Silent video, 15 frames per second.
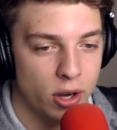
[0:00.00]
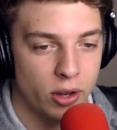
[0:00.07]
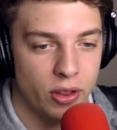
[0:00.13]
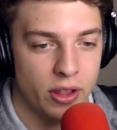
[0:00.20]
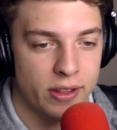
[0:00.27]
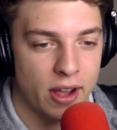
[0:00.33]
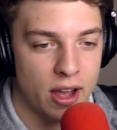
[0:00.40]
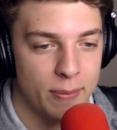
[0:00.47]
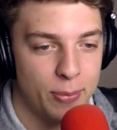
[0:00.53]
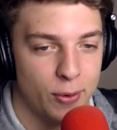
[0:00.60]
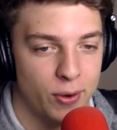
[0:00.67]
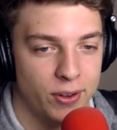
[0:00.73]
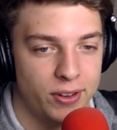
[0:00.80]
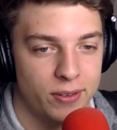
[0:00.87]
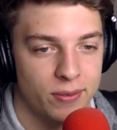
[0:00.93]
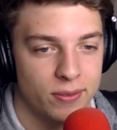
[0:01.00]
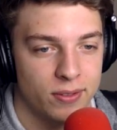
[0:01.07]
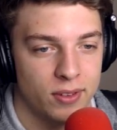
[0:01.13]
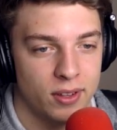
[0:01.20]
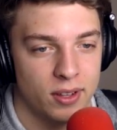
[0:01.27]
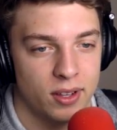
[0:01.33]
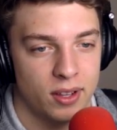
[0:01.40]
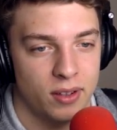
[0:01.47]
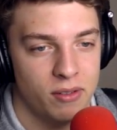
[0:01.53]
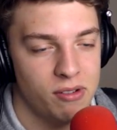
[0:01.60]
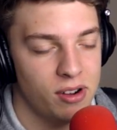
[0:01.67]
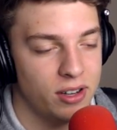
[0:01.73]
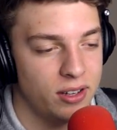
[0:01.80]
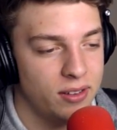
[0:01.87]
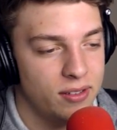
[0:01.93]
one on the dartboard.
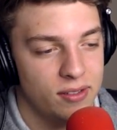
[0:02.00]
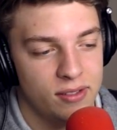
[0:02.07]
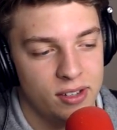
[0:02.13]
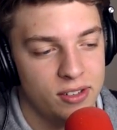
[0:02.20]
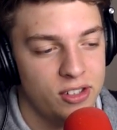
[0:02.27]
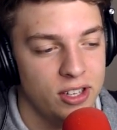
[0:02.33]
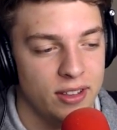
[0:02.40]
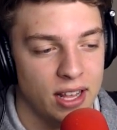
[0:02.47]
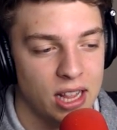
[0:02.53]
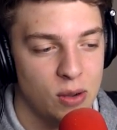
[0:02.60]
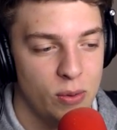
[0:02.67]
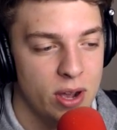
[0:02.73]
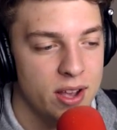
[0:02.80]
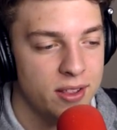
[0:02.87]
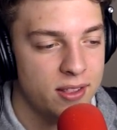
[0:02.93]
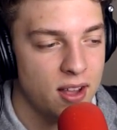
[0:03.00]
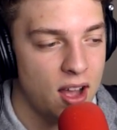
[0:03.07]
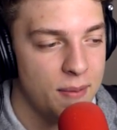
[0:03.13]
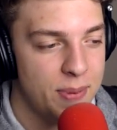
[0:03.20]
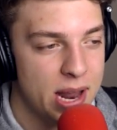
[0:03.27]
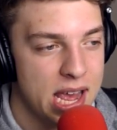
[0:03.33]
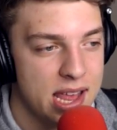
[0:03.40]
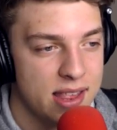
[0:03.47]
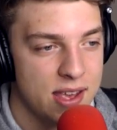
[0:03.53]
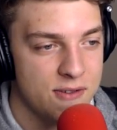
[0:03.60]
What? She's like the worst dart players